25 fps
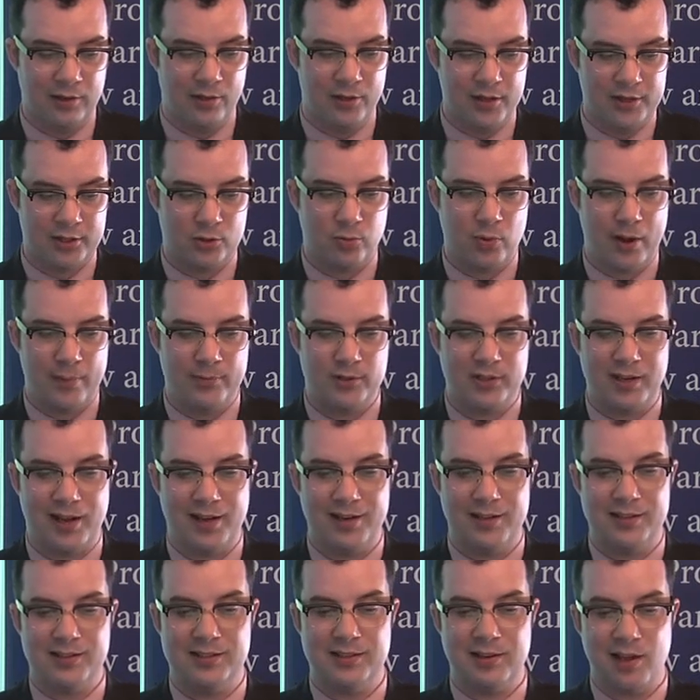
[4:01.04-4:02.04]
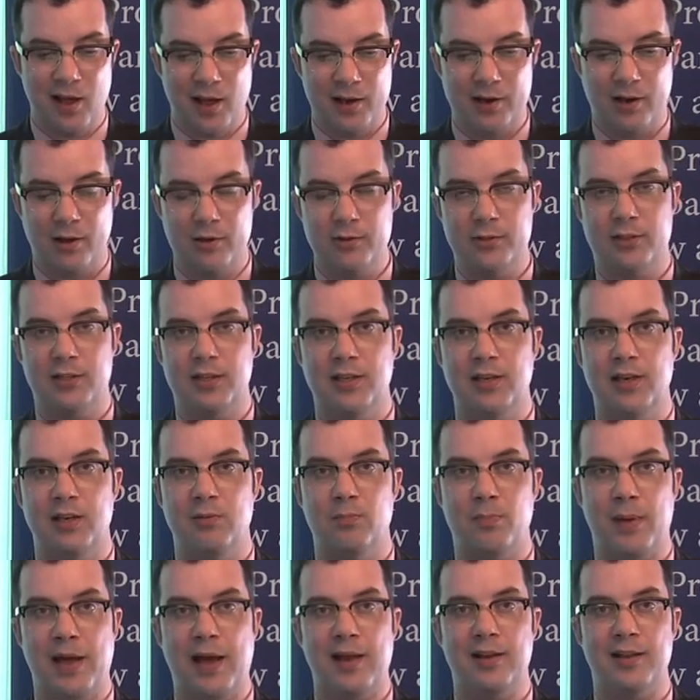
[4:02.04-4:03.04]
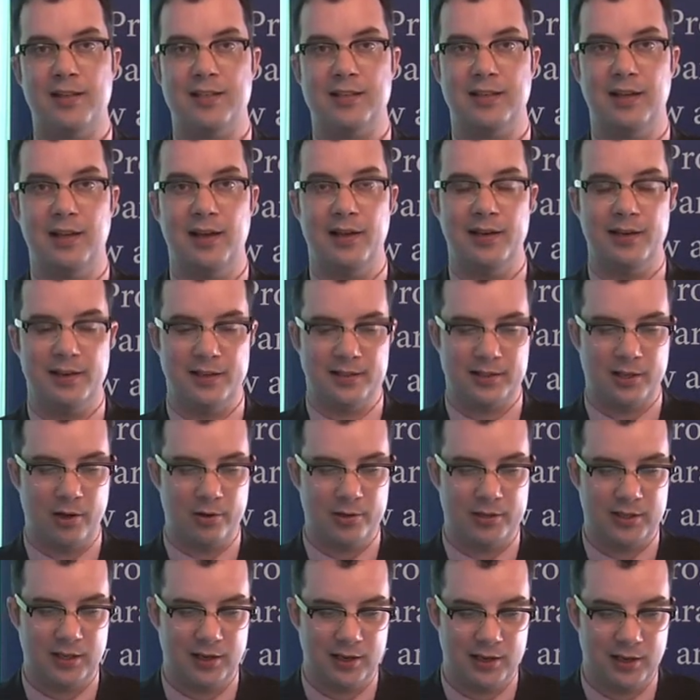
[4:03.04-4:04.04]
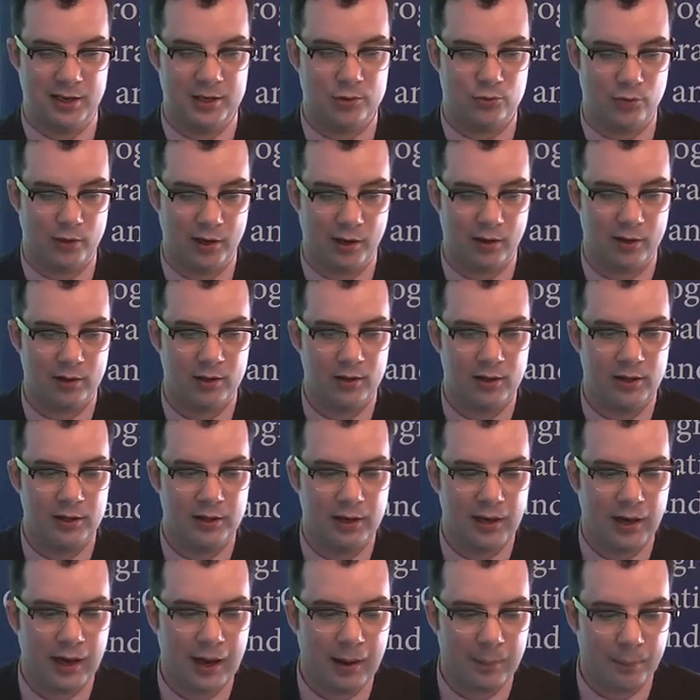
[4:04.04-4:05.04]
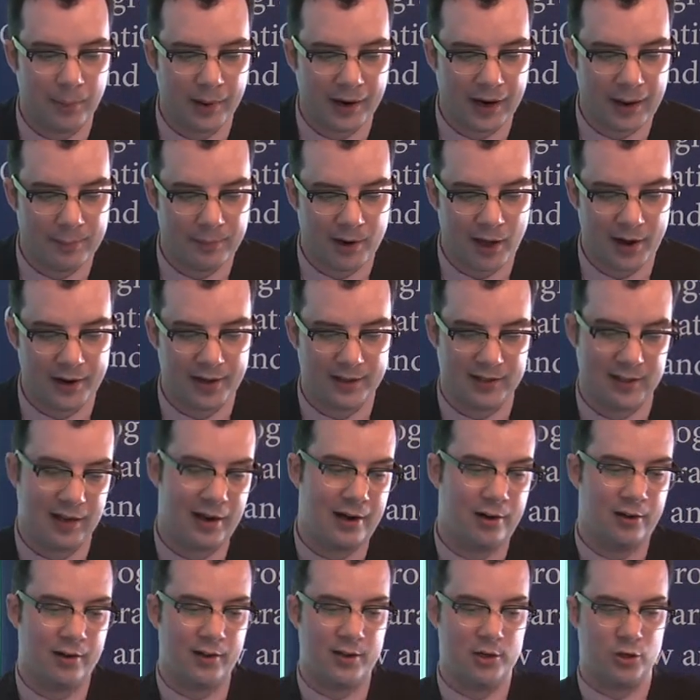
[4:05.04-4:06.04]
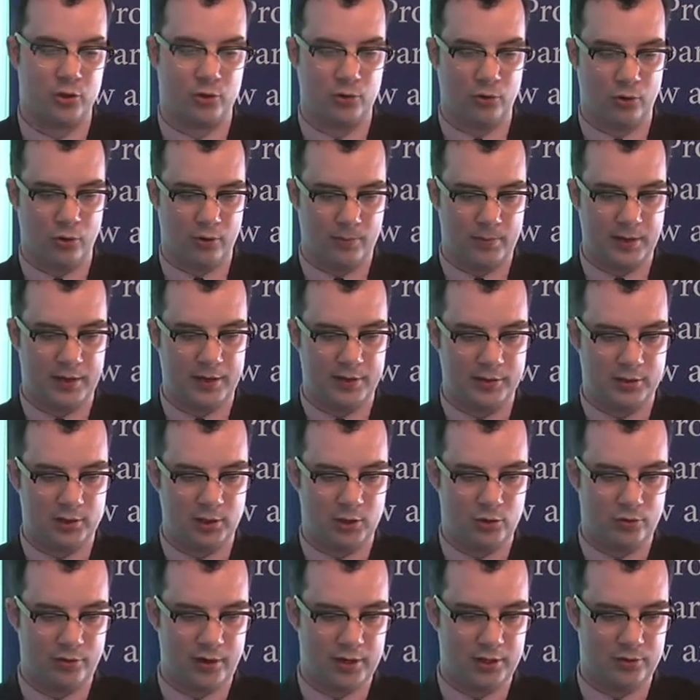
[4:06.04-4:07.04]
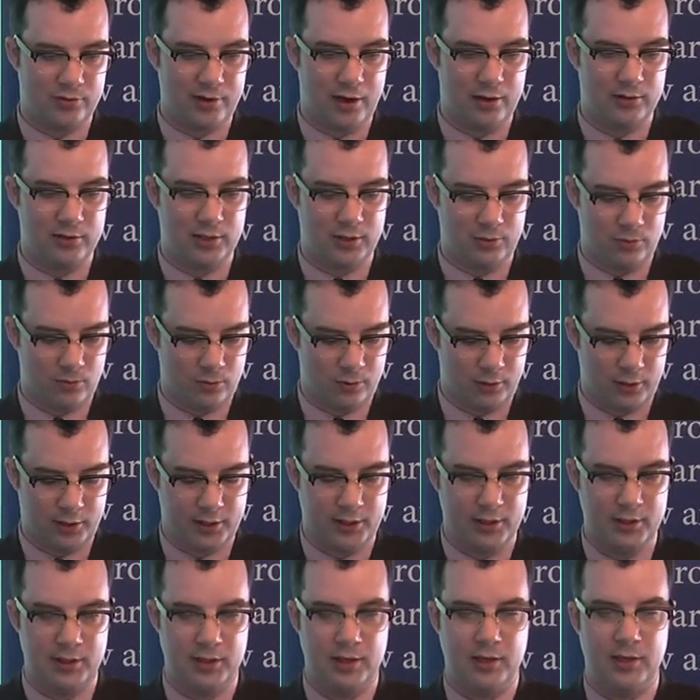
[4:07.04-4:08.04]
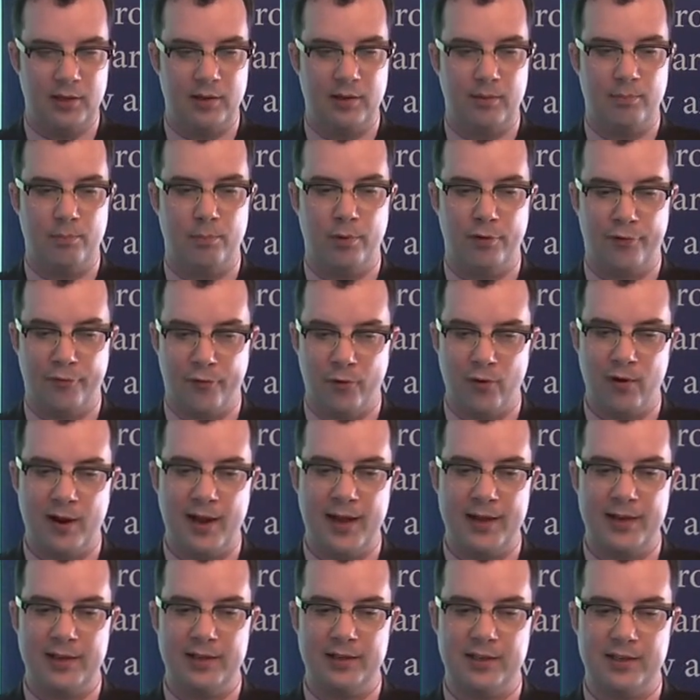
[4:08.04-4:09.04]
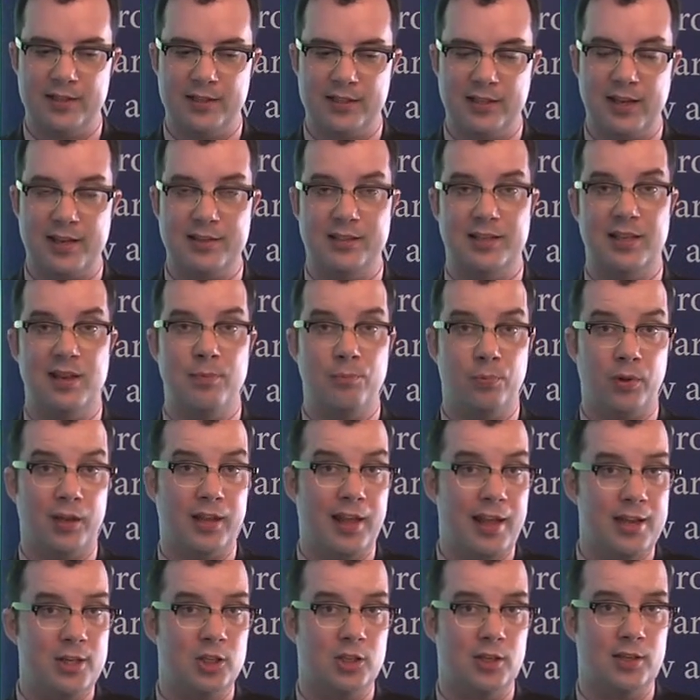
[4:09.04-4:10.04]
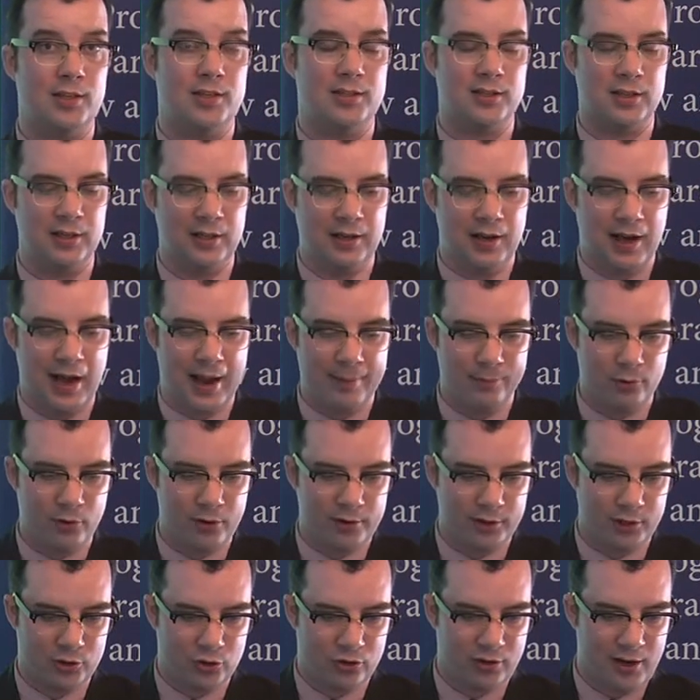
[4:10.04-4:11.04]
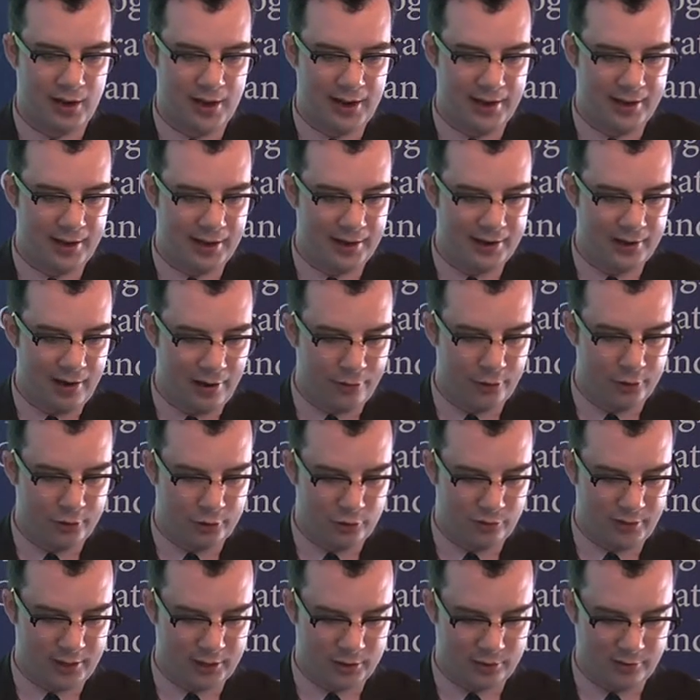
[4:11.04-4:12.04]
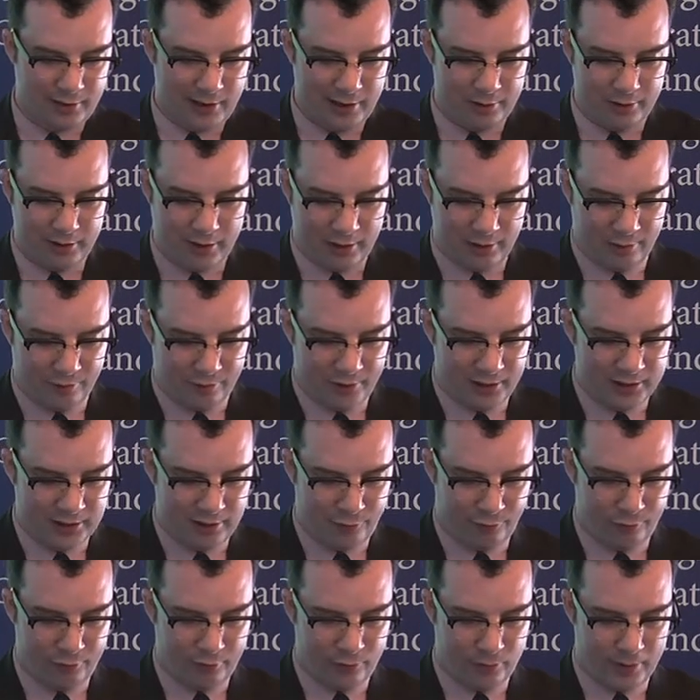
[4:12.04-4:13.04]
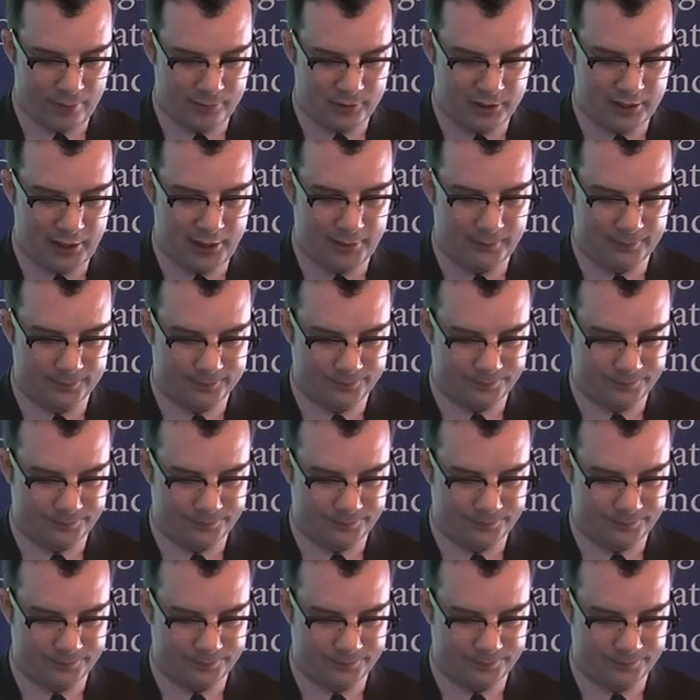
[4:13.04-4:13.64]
this website is not hosted in Palestine, it's hosted in Israel, um, but I'm not entirely sure because the trace route didn't work. Before I discuss the implications, I'm going to try another trace route of a different website.